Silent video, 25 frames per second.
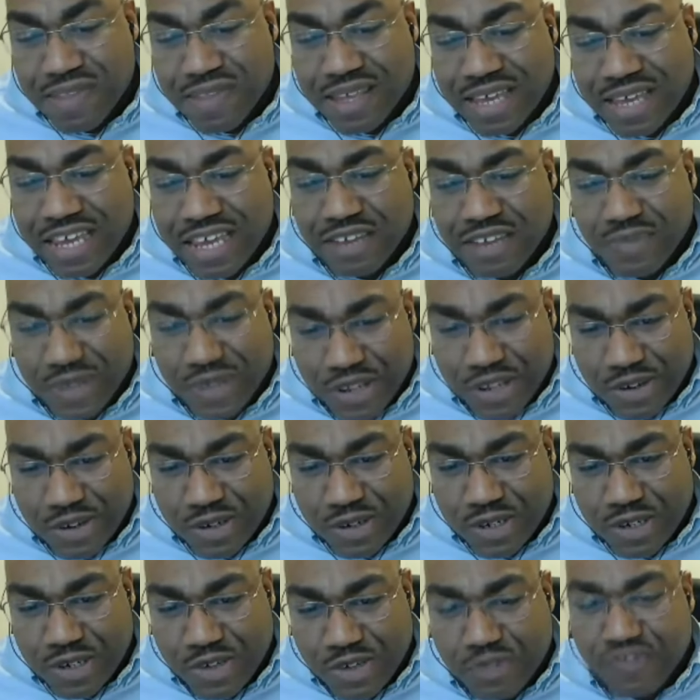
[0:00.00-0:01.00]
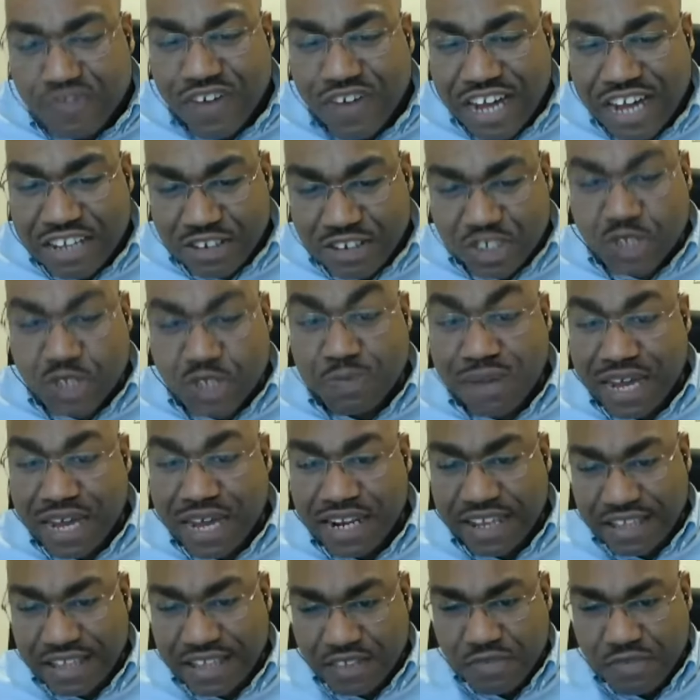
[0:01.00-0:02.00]
and when you you find your
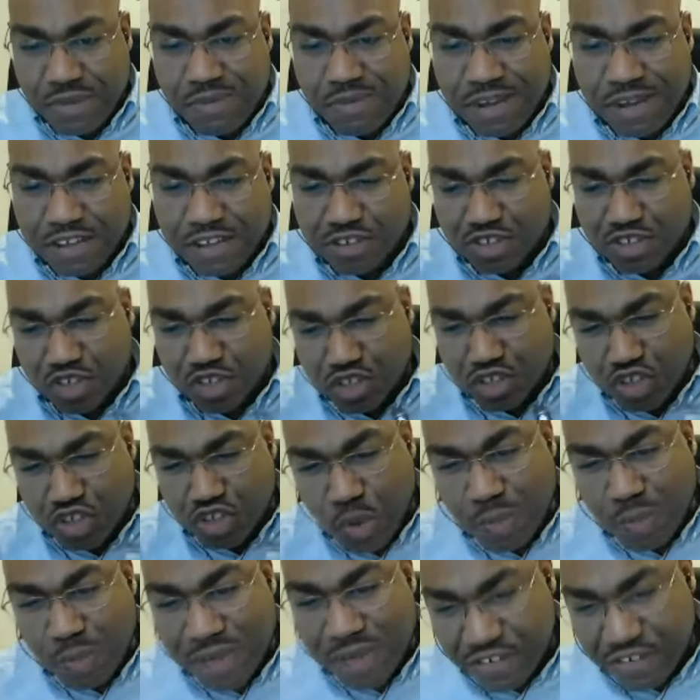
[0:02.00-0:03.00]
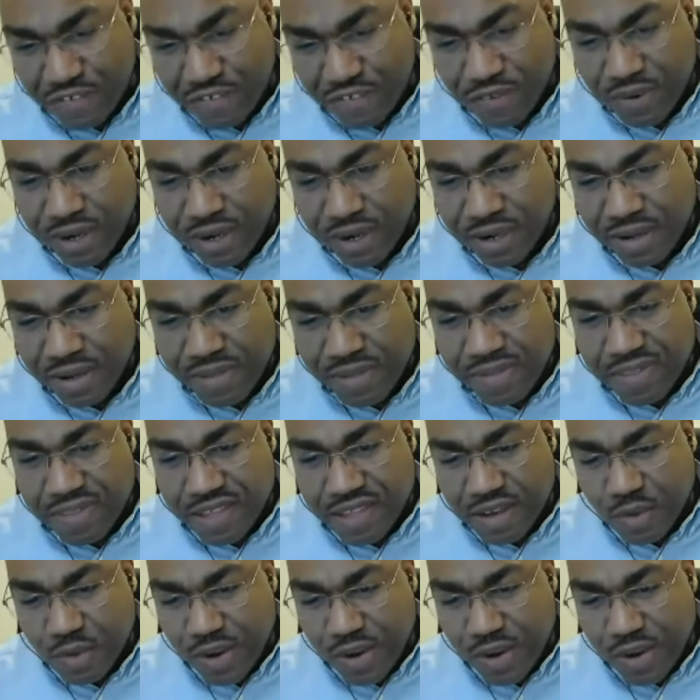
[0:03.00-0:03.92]
spot, and remember I used the dome metaphor, yeah.